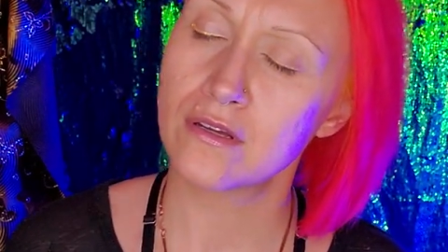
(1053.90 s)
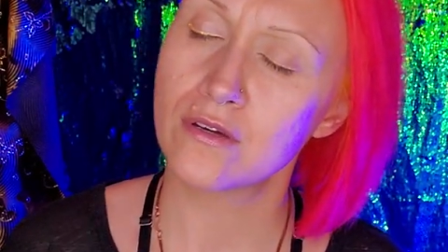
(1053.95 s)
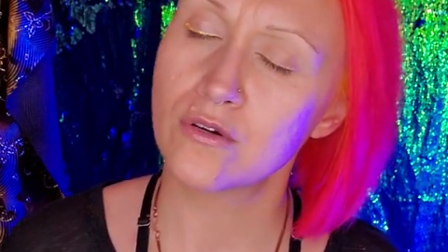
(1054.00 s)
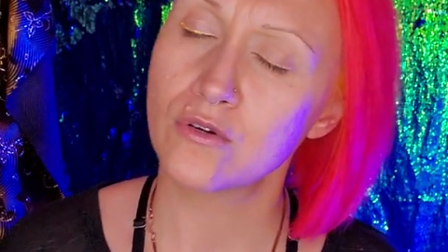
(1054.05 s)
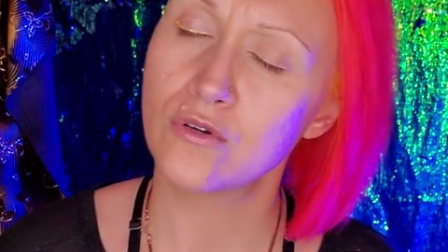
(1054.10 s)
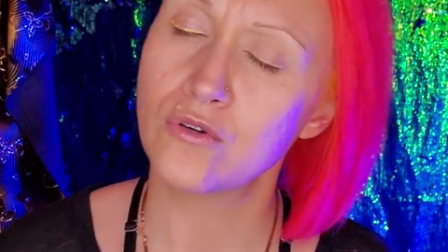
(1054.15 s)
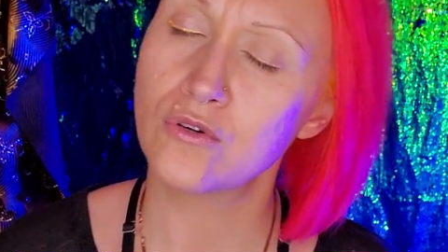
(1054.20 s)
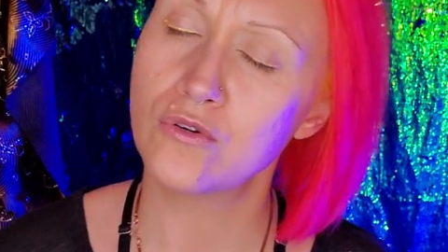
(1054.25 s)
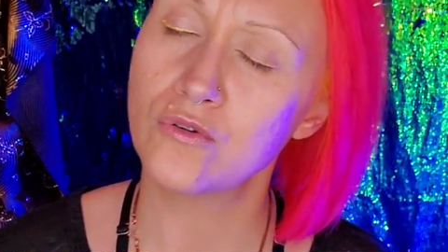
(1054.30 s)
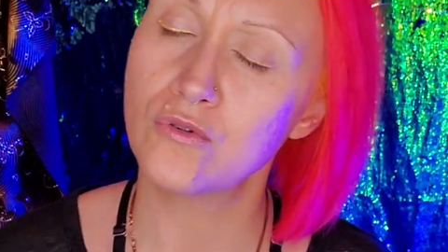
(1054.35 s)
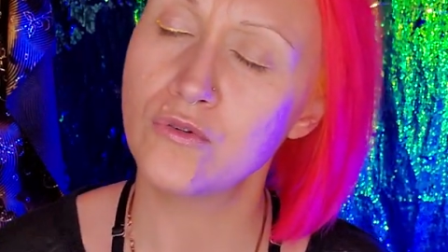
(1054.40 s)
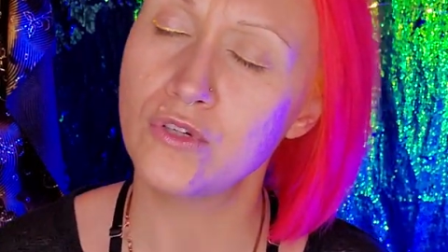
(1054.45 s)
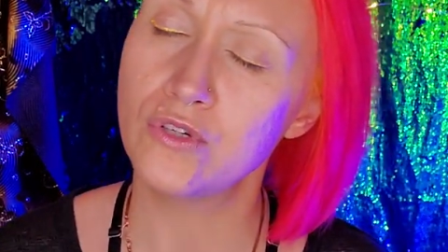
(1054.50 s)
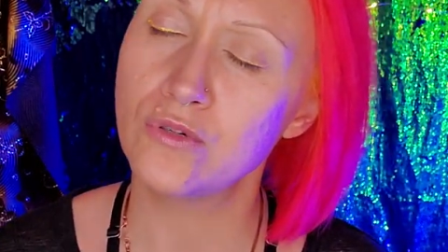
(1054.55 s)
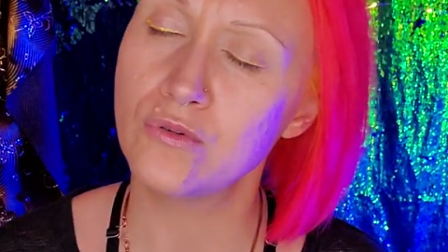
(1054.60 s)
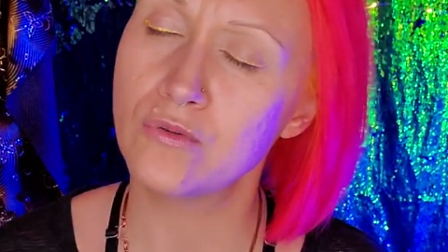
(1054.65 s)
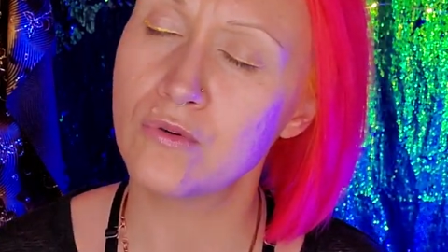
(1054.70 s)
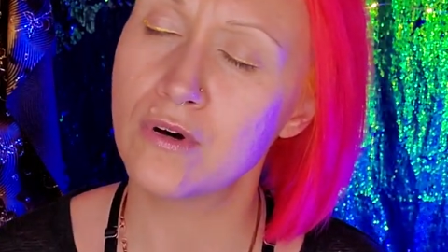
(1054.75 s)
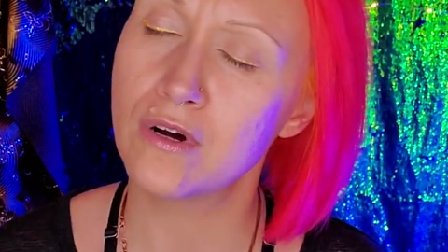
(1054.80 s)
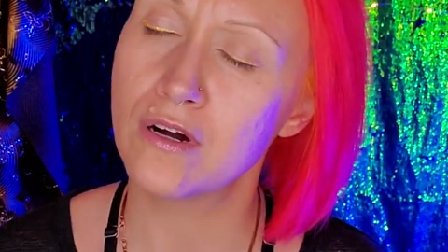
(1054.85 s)
who
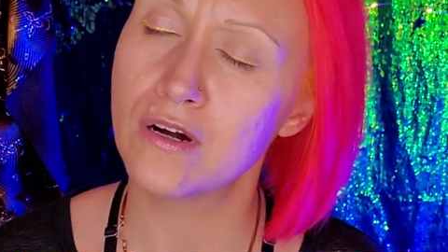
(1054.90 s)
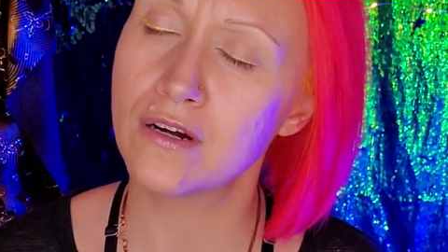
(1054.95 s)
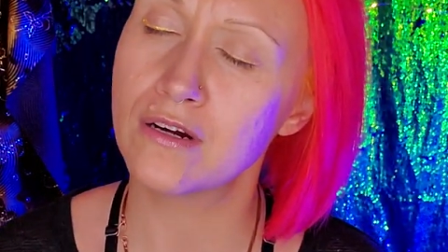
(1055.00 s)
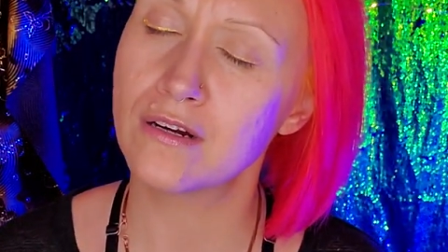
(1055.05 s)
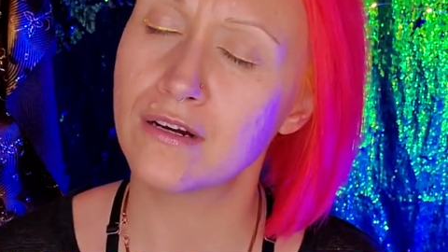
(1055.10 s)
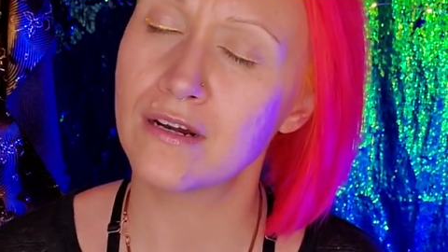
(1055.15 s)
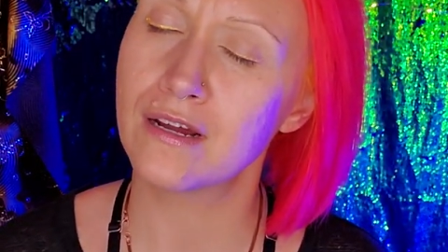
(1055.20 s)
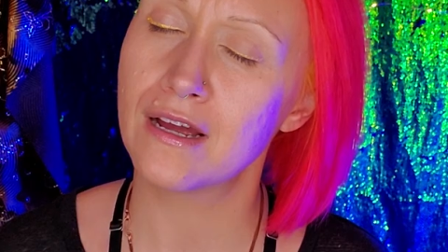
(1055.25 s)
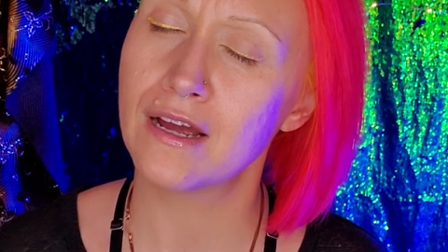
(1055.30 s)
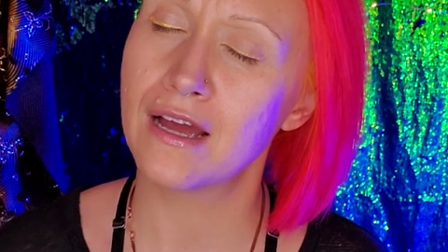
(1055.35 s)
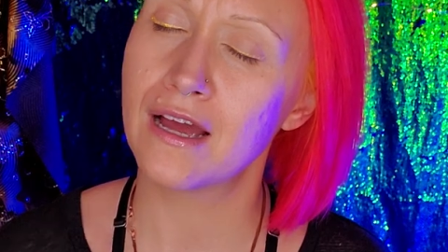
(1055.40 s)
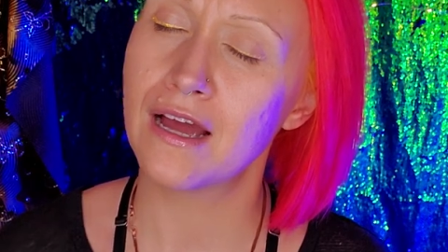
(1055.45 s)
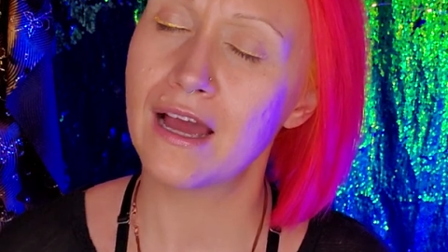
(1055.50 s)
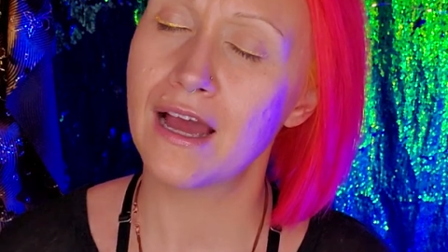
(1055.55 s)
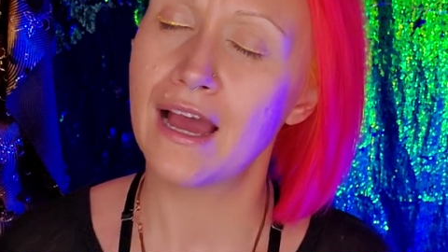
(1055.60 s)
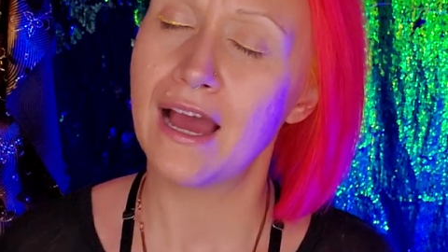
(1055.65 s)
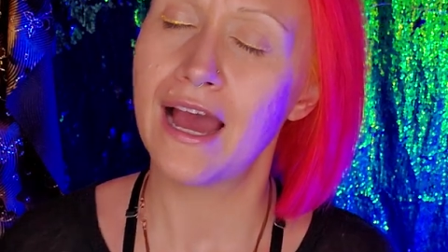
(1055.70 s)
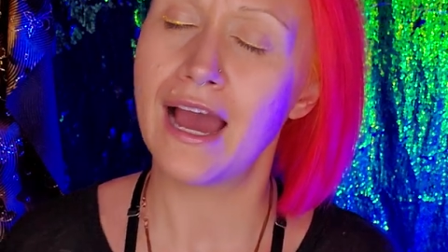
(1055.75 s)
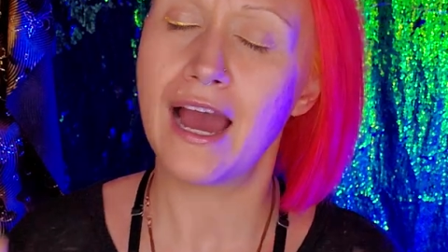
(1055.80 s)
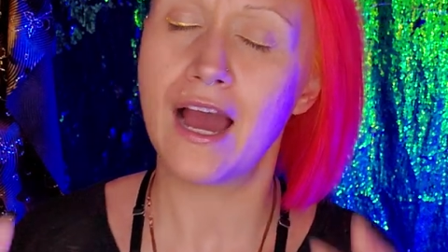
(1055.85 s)
you are,
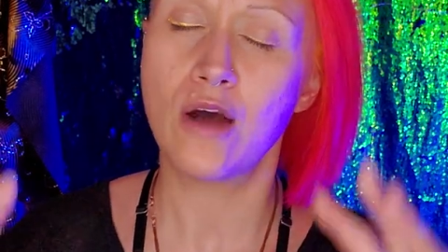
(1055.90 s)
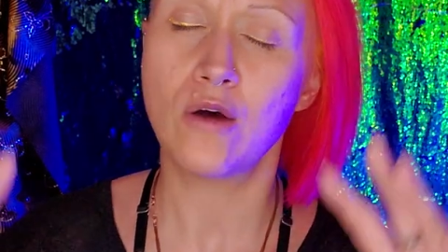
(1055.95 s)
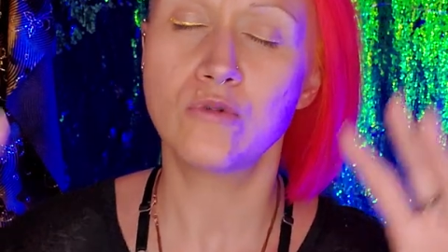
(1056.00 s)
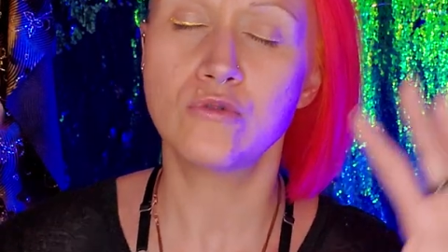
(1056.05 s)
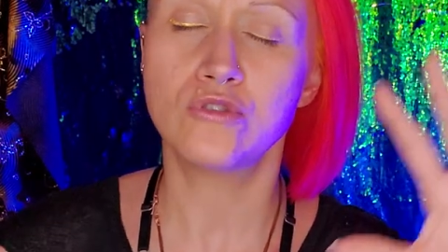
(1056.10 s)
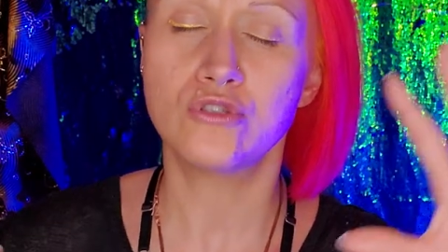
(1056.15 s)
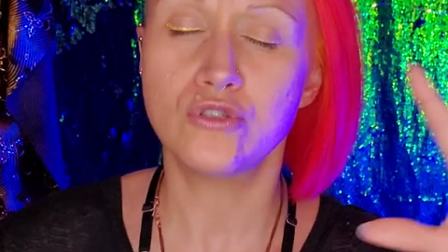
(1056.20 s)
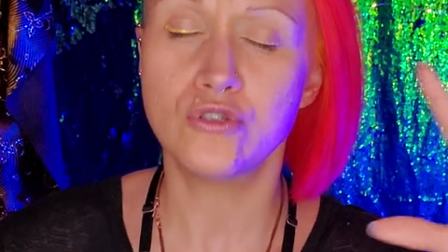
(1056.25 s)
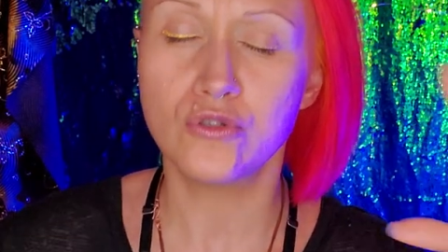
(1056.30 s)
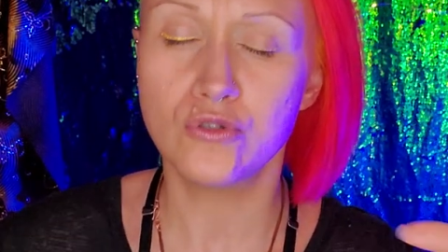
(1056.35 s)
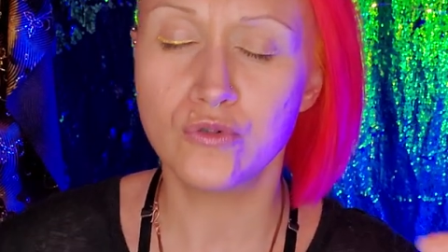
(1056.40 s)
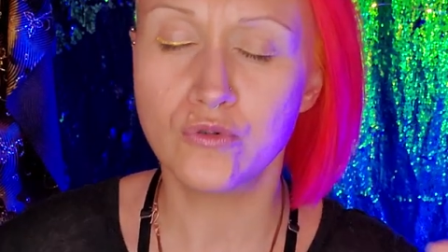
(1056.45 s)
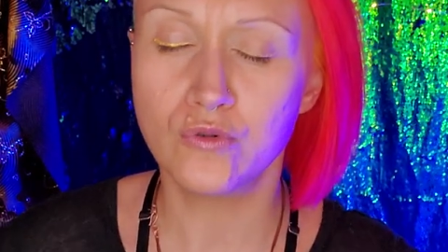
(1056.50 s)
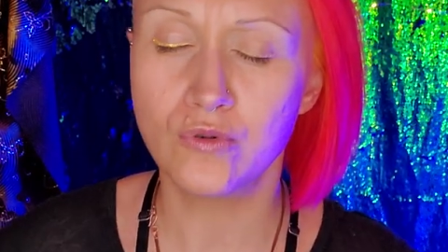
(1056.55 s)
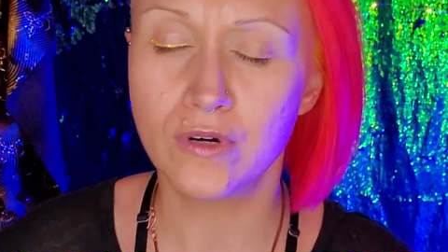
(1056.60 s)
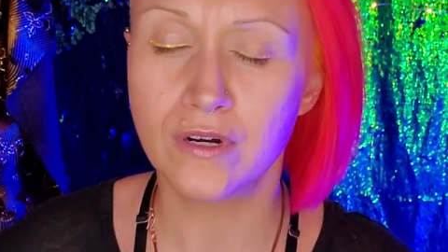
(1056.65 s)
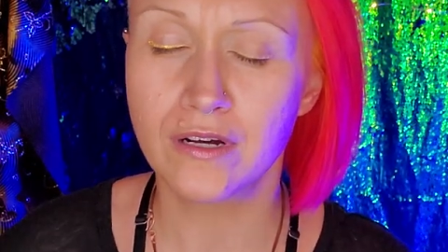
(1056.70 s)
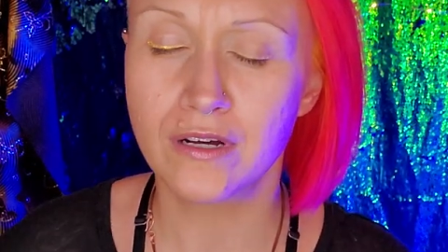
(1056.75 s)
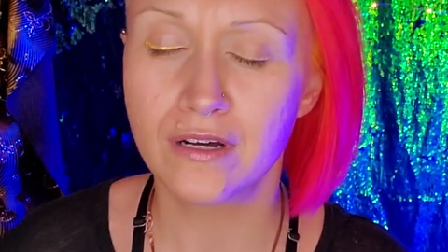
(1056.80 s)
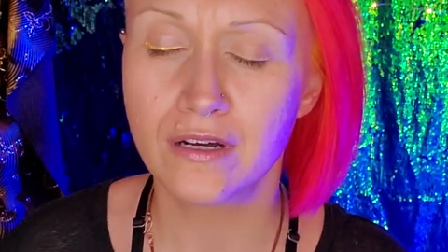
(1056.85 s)
how to